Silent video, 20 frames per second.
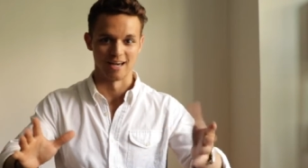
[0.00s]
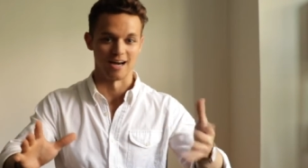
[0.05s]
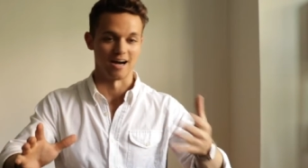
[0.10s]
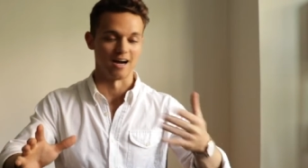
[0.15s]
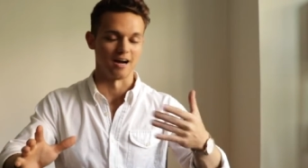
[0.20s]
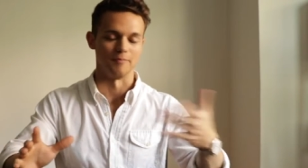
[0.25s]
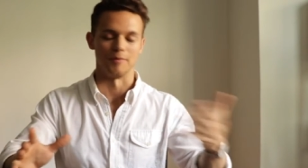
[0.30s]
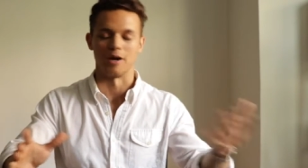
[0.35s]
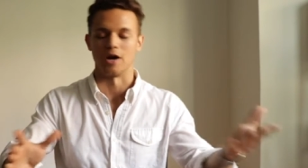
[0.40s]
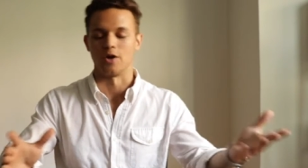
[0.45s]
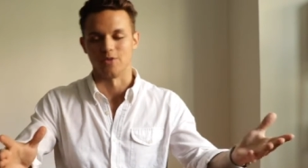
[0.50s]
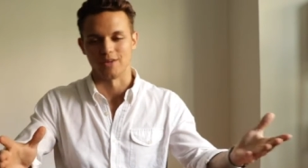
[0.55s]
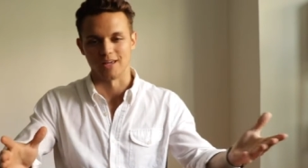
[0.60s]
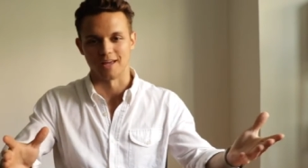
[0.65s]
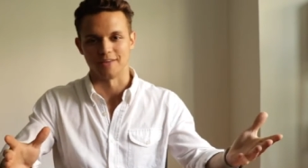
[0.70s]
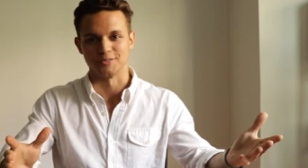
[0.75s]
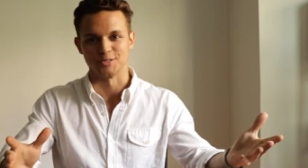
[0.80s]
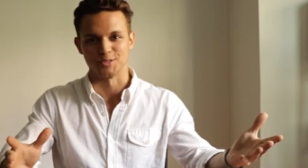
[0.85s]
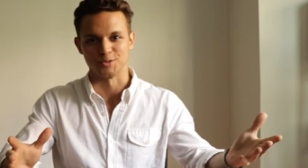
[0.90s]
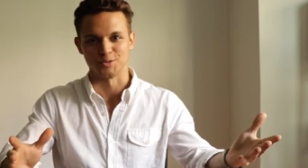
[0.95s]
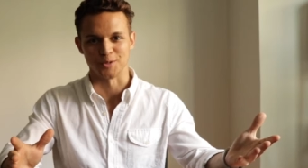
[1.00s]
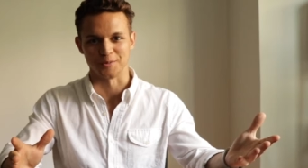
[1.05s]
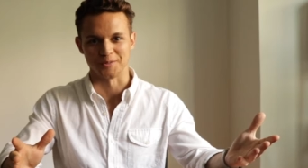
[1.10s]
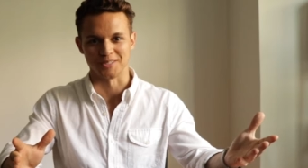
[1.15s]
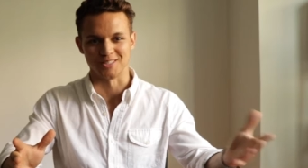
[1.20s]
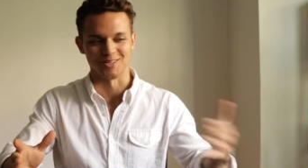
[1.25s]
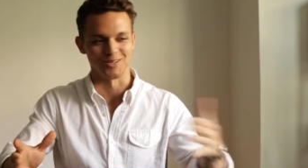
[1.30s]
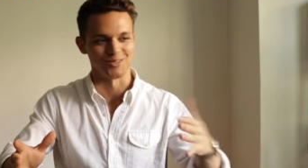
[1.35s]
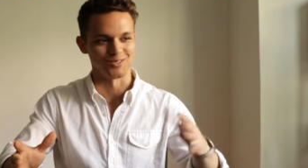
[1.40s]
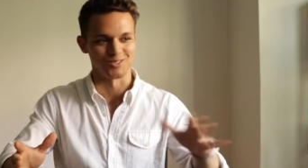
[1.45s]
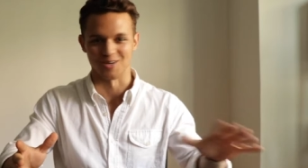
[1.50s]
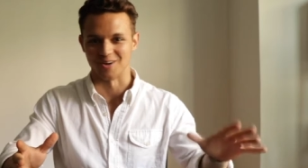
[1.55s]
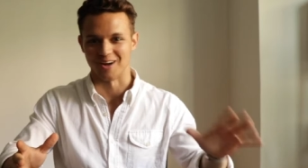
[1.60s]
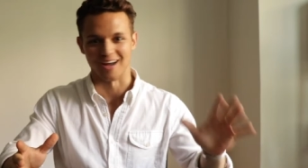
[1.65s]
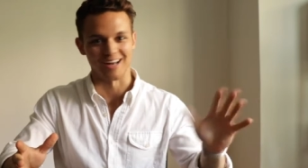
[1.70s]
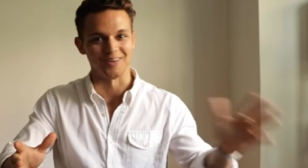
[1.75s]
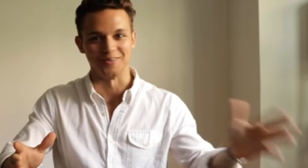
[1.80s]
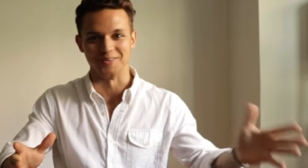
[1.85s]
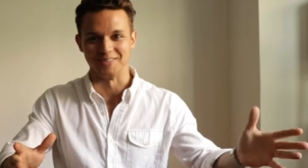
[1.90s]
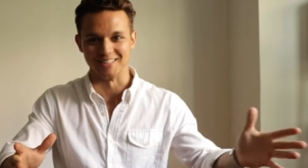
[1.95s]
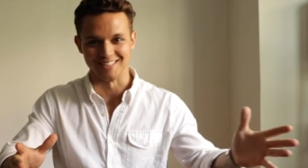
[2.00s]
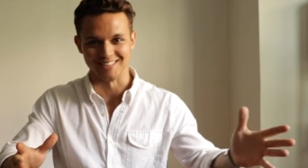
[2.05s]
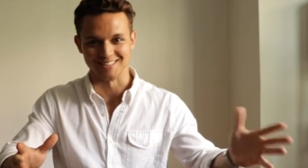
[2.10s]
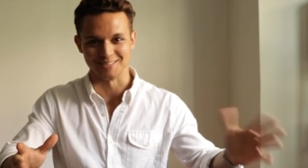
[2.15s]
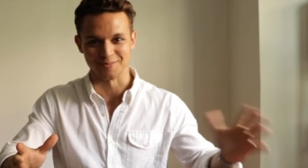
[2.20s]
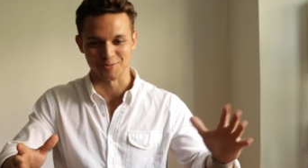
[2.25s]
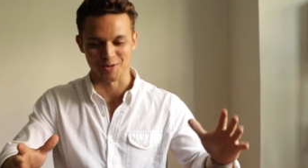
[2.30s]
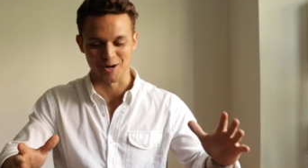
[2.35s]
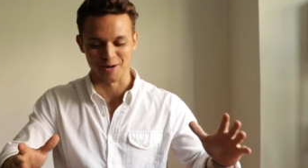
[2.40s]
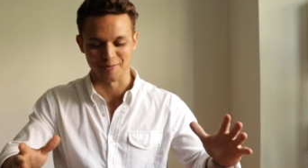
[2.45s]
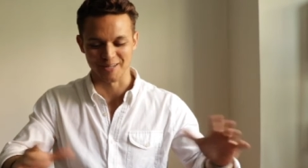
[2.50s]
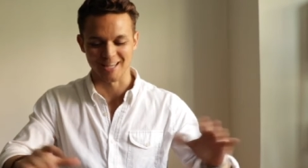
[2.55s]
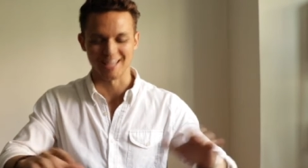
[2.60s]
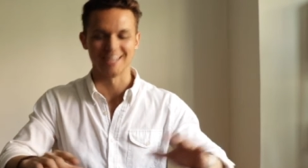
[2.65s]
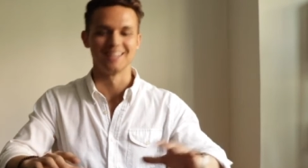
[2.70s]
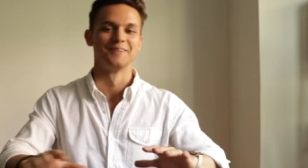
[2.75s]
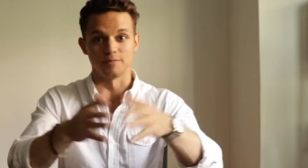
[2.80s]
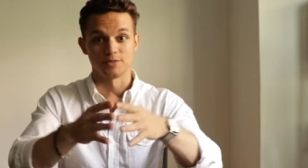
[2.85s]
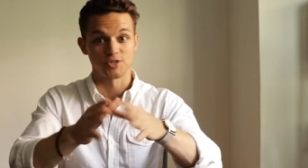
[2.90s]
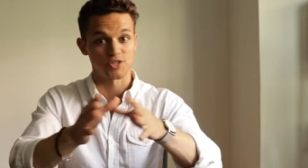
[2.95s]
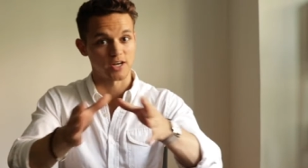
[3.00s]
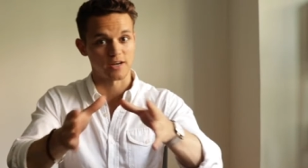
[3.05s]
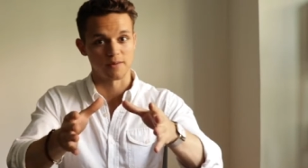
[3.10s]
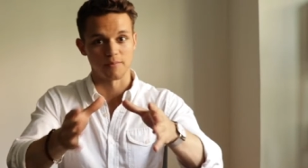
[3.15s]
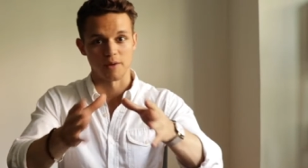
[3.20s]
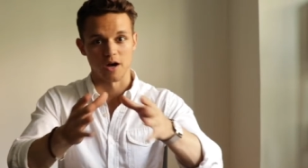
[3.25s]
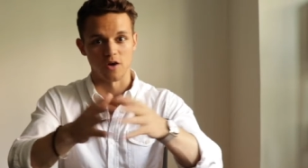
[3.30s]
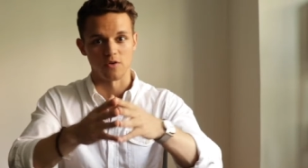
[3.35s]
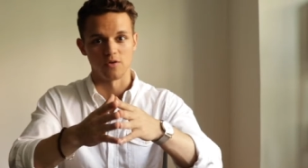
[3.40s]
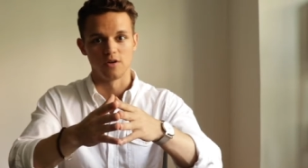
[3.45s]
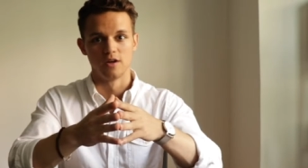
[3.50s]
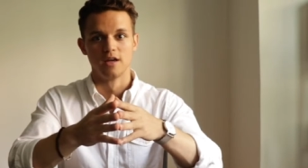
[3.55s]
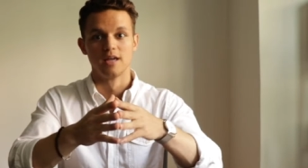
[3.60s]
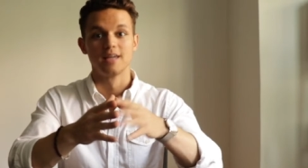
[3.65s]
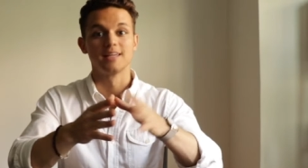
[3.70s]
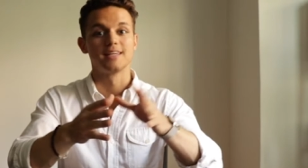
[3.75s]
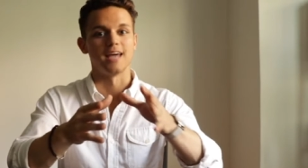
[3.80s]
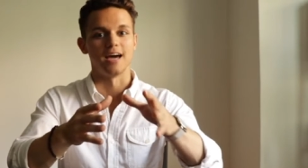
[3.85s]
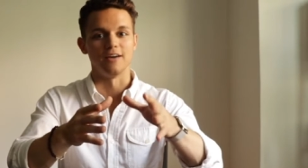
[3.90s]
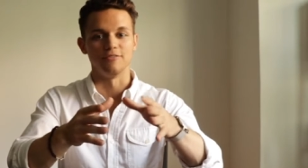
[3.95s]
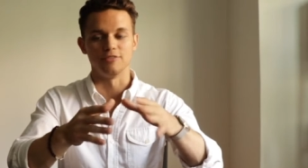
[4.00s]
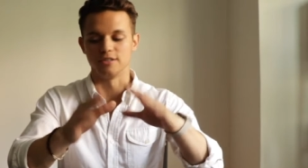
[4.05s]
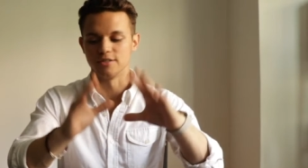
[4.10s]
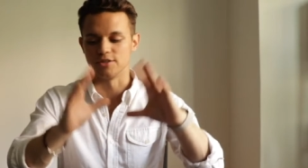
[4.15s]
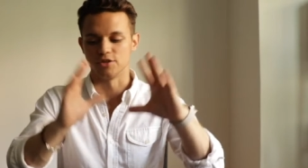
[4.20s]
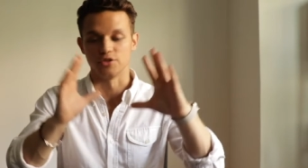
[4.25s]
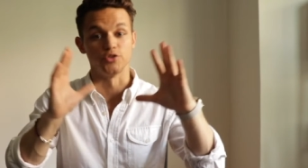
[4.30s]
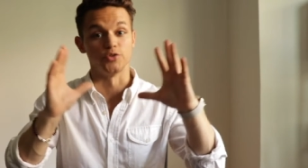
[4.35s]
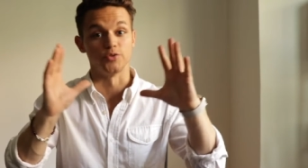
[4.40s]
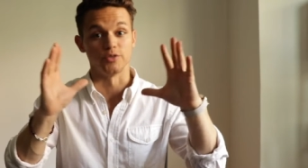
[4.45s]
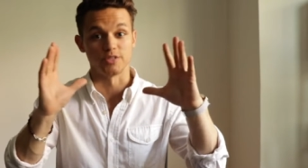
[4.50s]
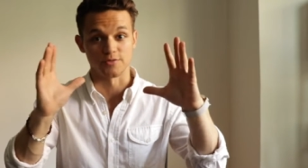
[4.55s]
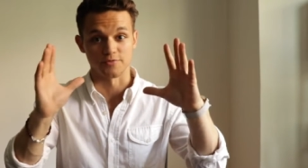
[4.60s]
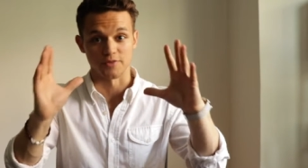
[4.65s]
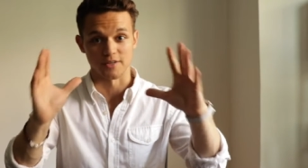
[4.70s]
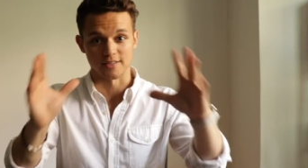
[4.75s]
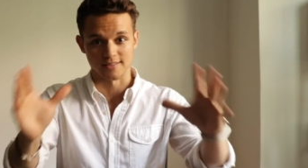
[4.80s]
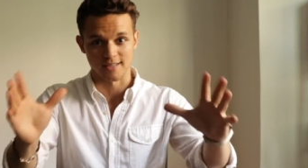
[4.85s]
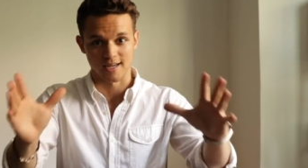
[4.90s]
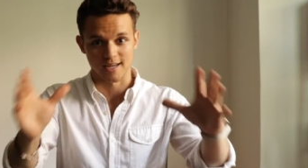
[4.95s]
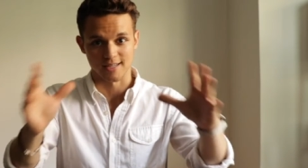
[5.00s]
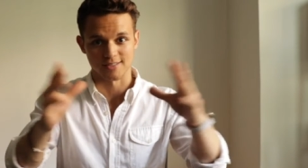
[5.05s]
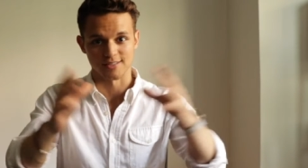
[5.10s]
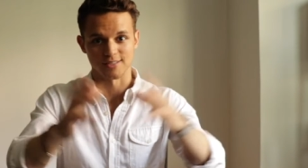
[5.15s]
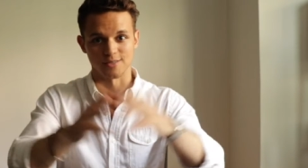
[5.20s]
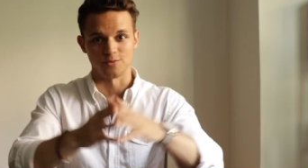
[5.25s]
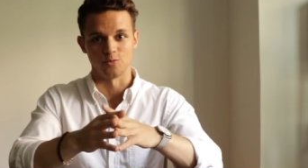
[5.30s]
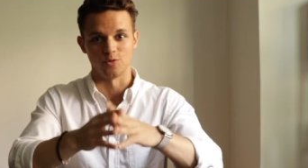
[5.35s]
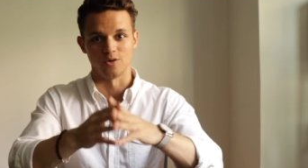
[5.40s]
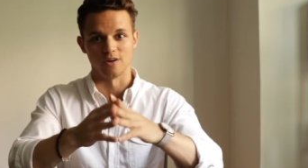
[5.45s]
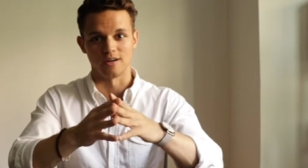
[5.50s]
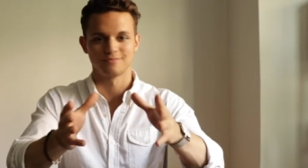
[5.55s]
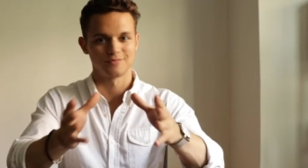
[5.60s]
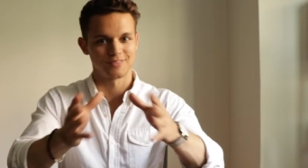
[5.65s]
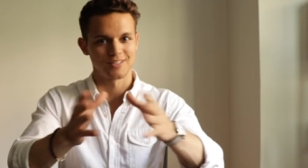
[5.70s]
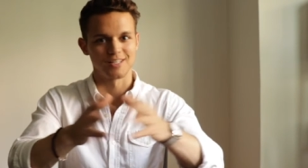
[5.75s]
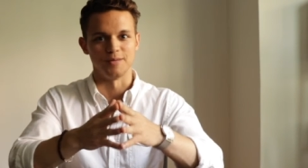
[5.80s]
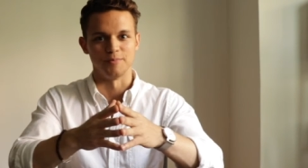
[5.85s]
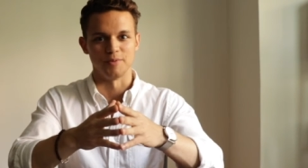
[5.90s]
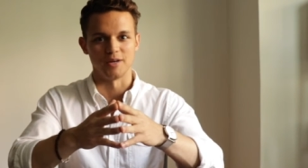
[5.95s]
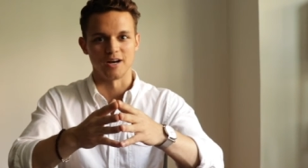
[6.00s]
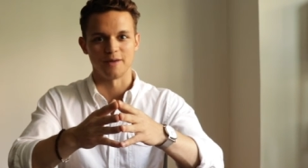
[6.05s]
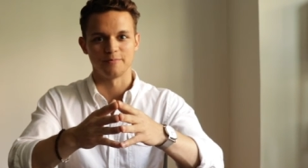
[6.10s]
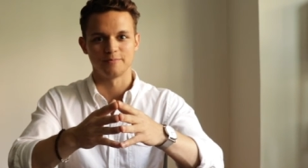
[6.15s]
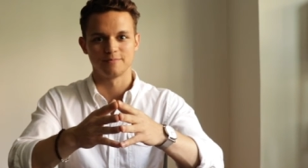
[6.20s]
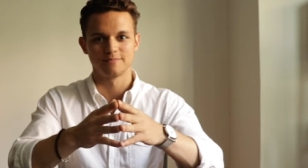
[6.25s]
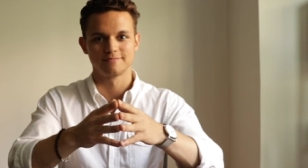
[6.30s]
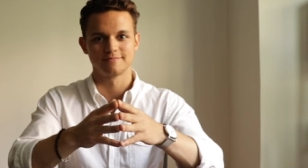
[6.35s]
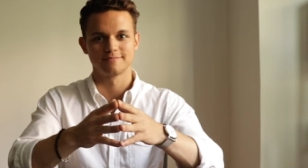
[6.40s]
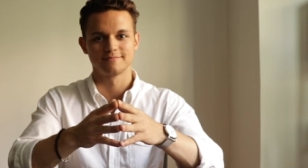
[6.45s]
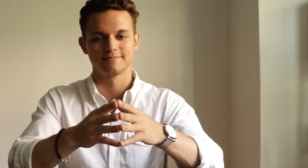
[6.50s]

Um, I already have a subscription though, so I don't need to subscribe again. Check them out. Kevin, you're doing some fantastic work. Keep it up.